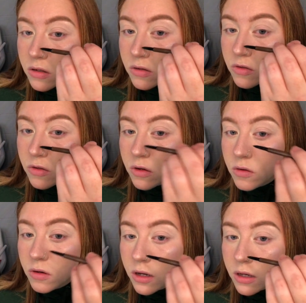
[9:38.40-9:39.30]

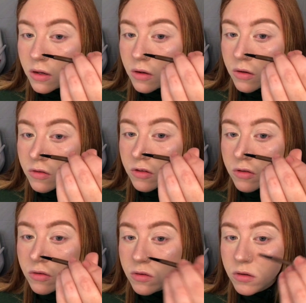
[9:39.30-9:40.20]
So I
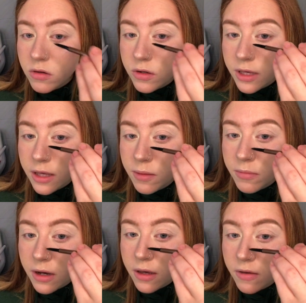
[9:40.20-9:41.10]
also create
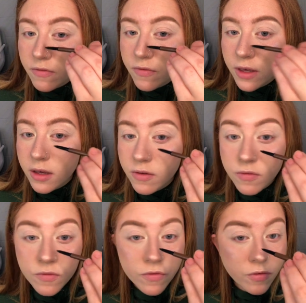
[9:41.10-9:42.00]
my fake
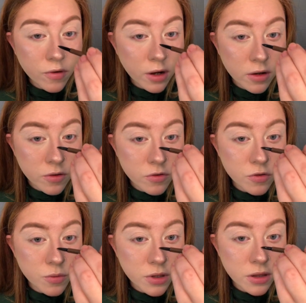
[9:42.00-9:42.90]
freckles
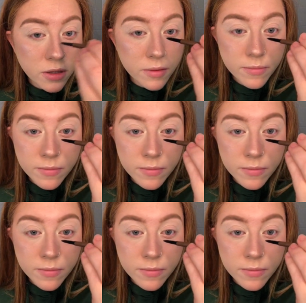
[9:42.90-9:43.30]
with it.